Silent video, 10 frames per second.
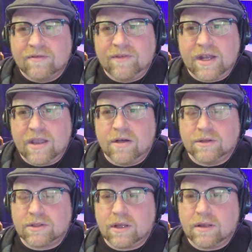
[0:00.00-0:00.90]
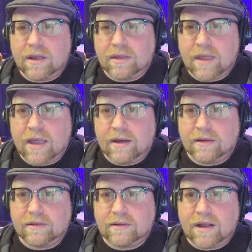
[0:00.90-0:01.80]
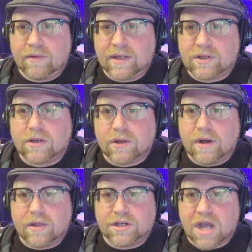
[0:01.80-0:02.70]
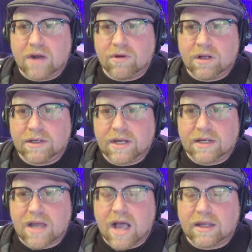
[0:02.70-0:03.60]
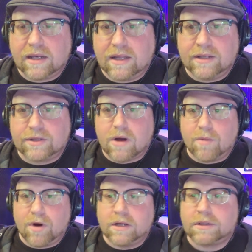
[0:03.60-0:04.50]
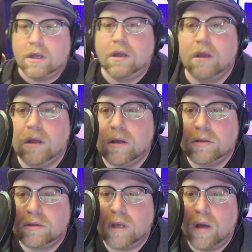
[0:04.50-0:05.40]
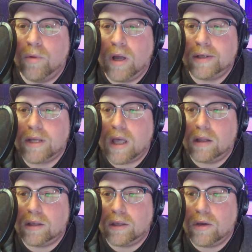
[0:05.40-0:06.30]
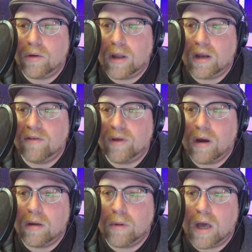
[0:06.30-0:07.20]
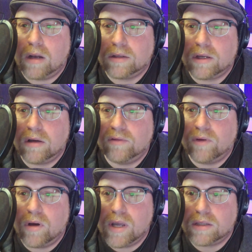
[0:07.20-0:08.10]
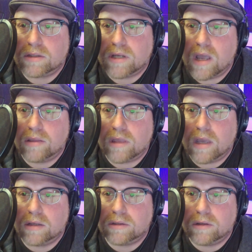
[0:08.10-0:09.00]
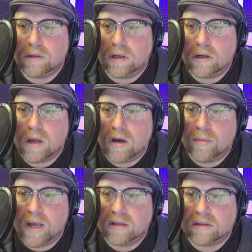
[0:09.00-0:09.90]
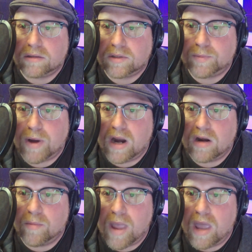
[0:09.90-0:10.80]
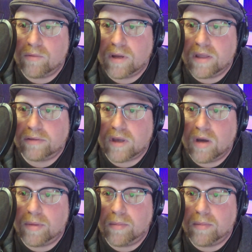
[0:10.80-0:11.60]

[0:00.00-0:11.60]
videos that, that you know that's also another genre on TikTok and Instagram where it's someone telling you in a very monotone voice 10 things you didn't know about spider-man with tobey